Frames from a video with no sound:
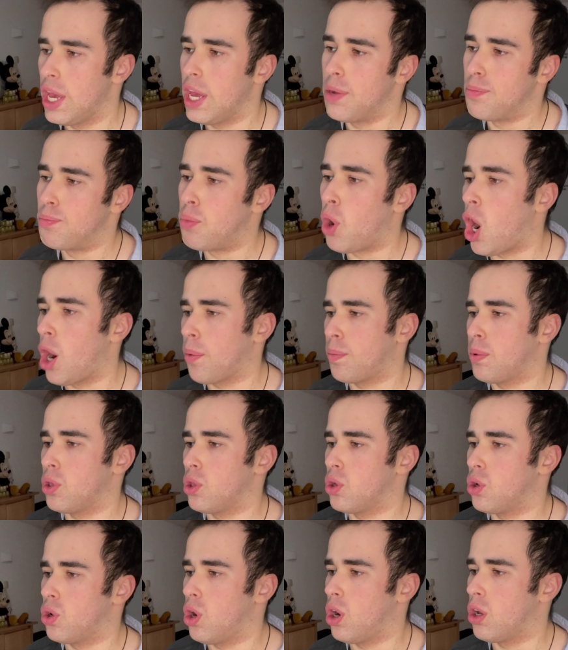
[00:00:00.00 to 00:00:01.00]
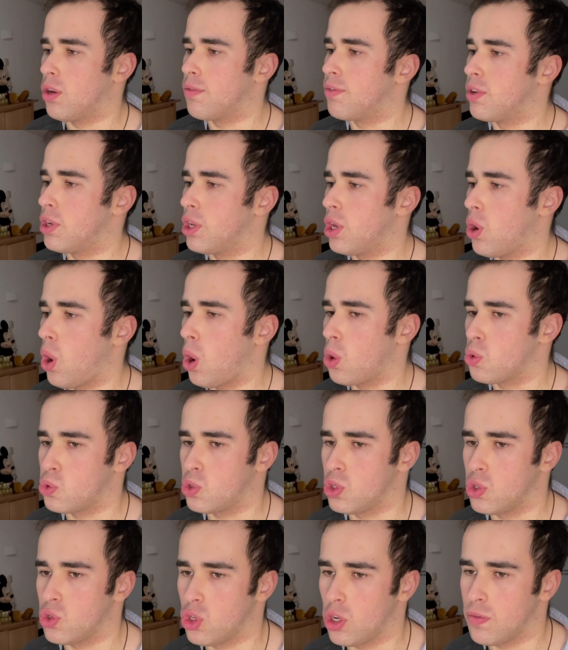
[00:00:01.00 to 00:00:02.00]
and popular on video
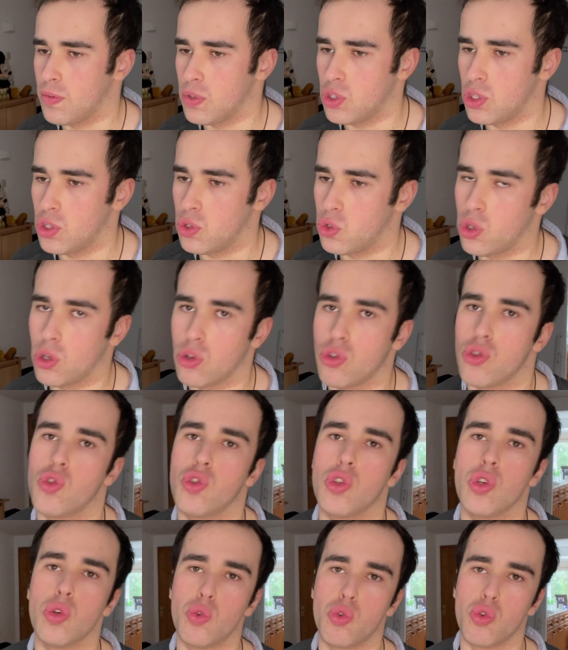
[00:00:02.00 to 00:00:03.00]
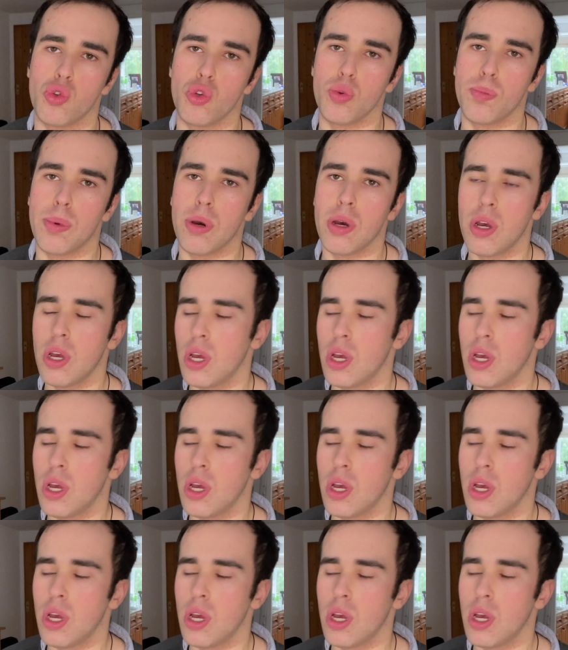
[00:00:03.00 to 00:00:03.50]
hosting services such as YouTube.